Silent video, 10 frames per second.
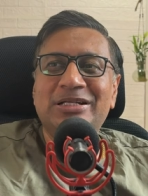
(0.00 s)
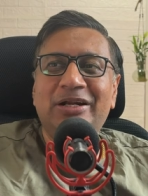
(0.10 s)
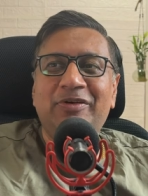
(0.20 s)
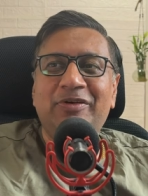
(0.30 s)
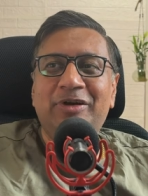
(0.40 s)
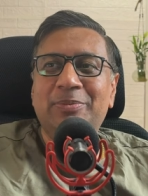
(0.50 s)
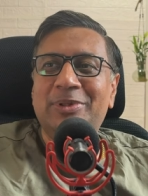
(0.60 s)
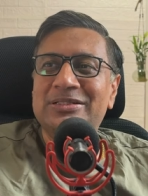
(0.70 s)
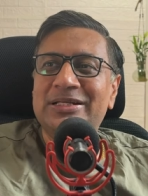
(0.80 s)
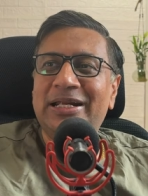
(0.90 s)

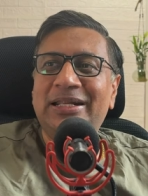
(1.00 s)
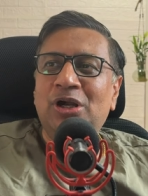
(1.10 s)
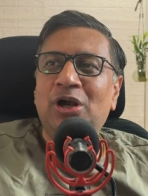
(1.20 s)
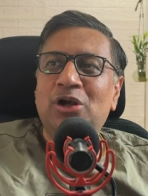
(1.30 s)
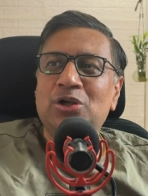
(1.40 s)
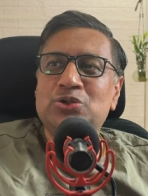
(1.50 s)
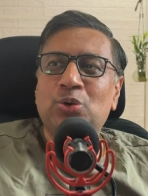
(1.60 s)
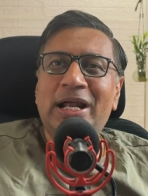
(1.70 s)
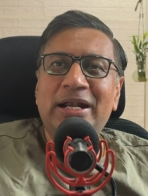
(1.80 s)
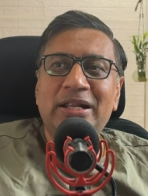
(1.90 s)
50%, so
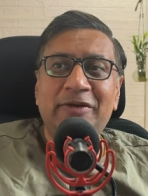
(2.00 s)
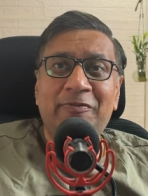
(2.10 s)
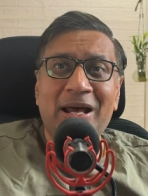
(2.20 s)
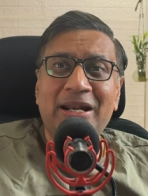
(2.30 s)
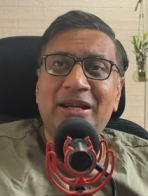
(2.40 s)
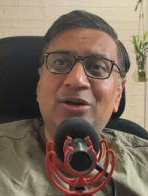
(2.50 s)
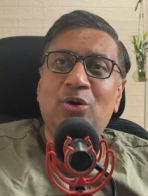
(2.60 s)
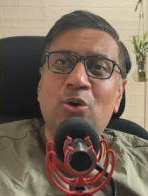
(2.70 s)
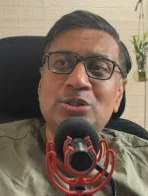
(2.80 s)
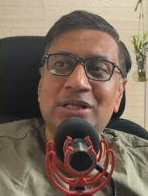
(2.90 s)
that if market
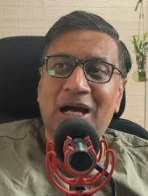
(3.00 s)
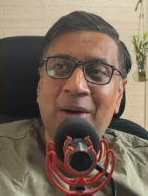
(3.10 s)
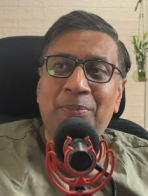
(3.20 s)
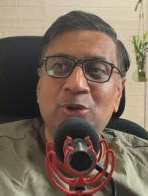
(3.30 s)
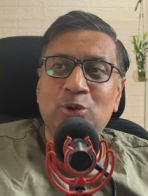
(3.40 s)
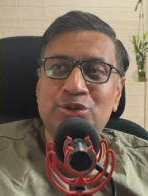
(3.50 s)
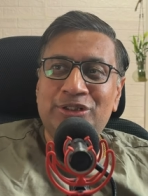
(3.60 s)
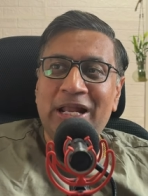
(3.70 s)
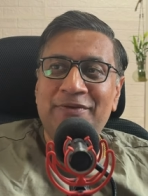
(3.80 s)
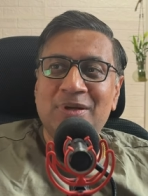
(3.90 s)
goes up, you
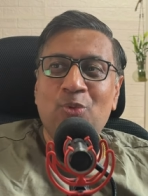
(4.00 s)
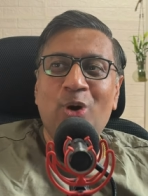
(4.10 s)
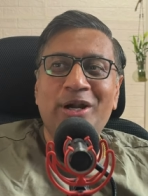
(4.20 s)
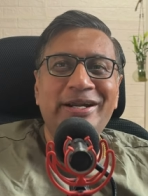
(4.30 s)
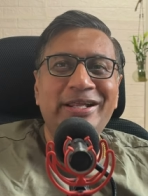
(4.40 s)
still have some quantity